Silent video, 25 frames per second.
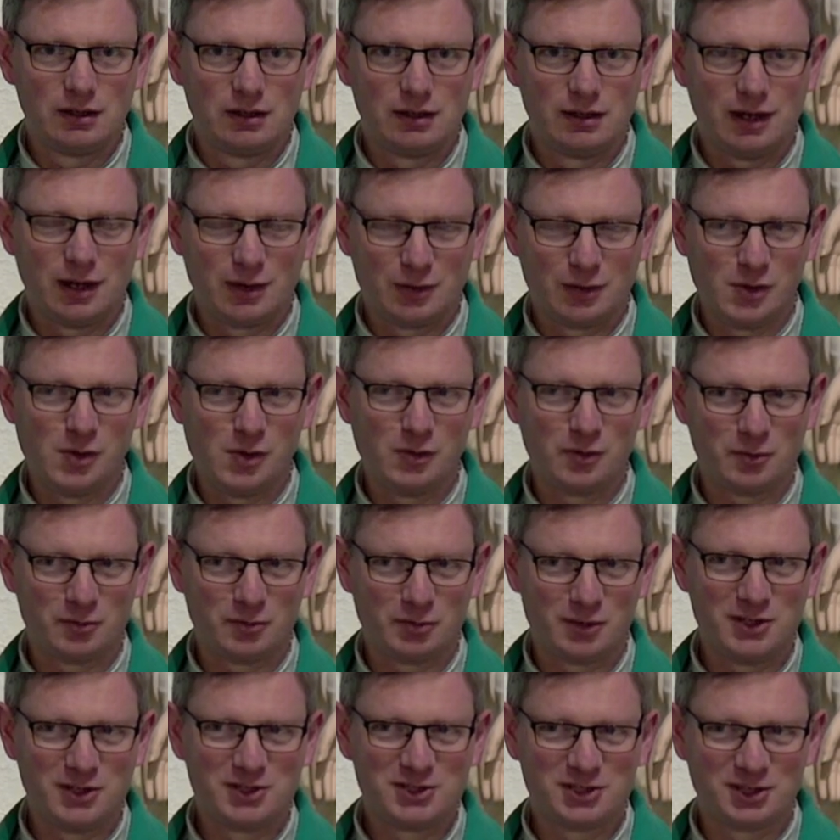and go over and
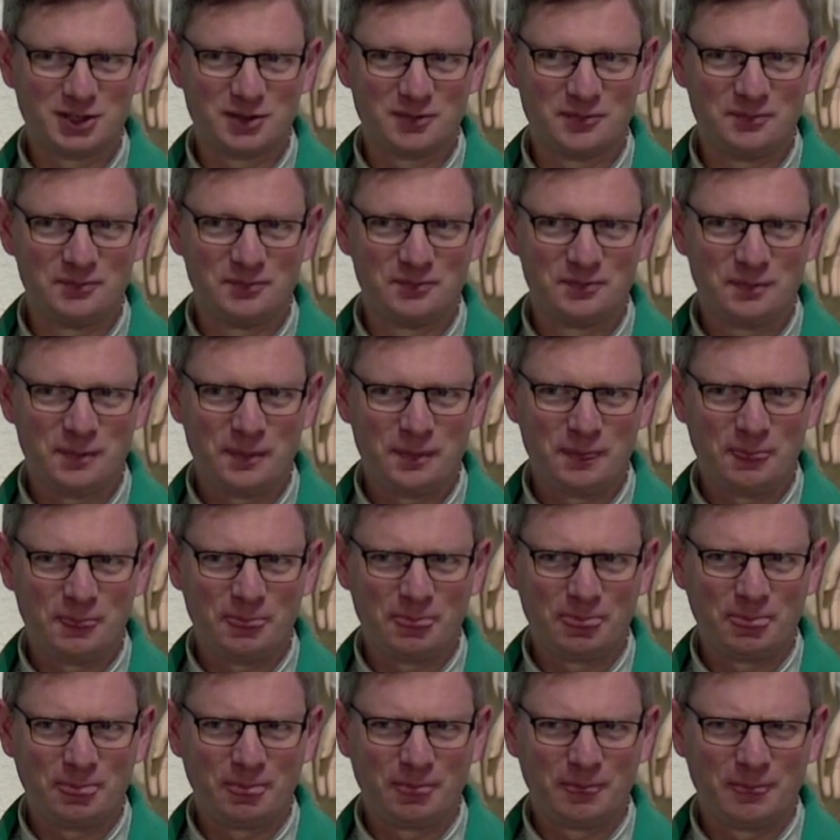preach to them
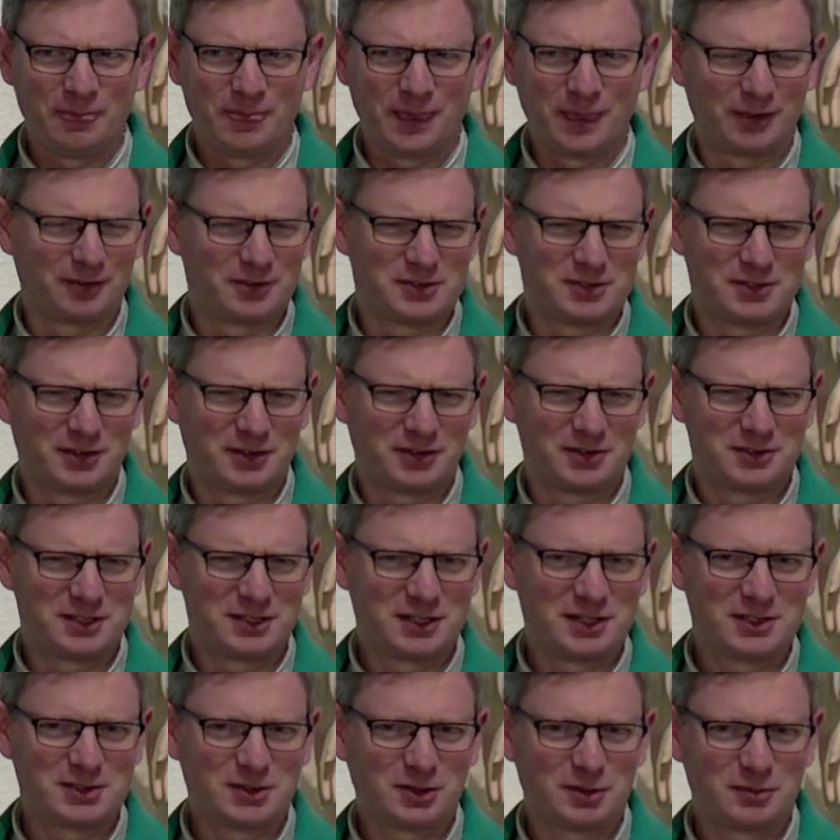that their city
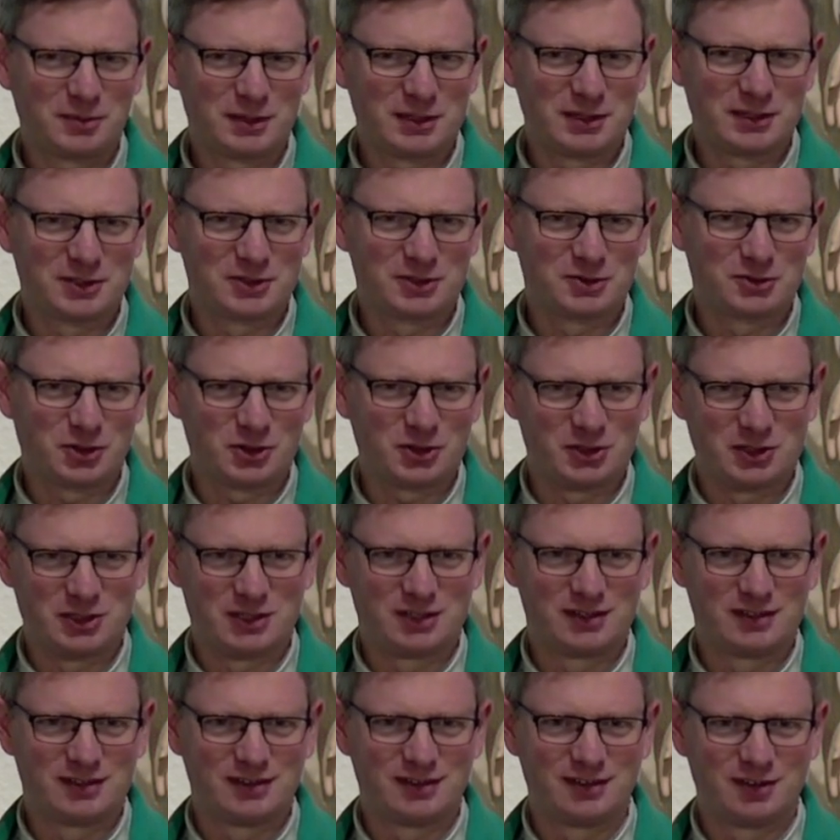is going to be destroyed
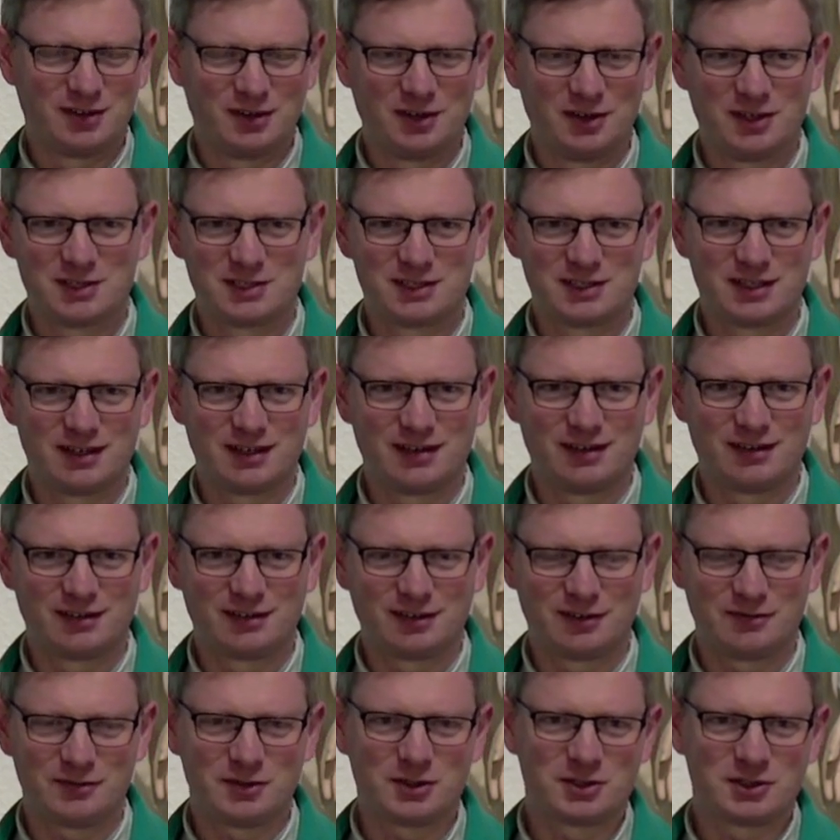unless they
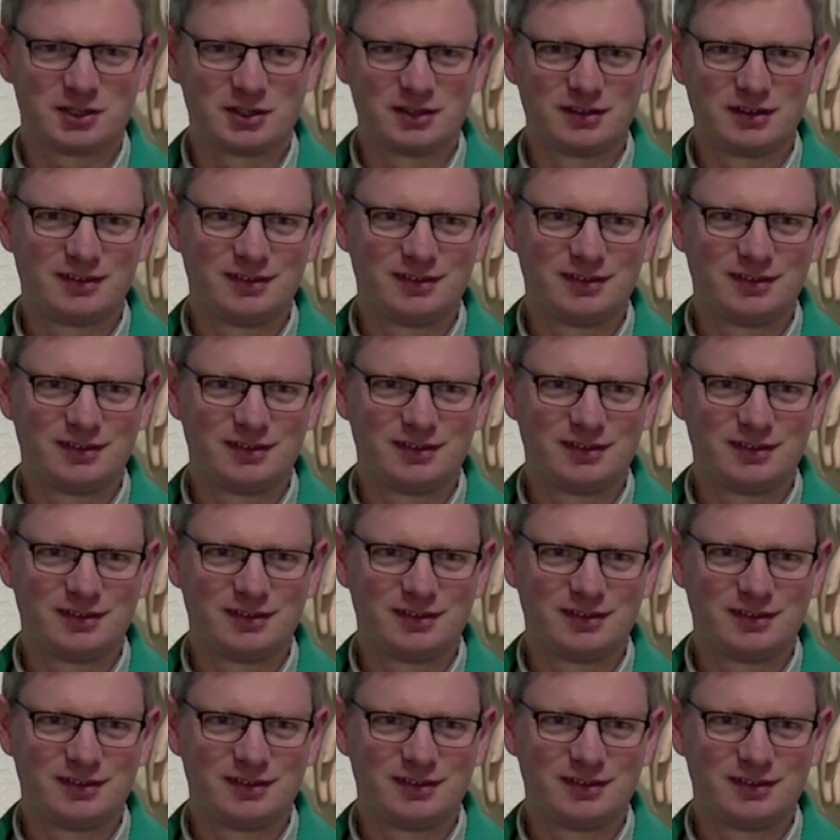convert.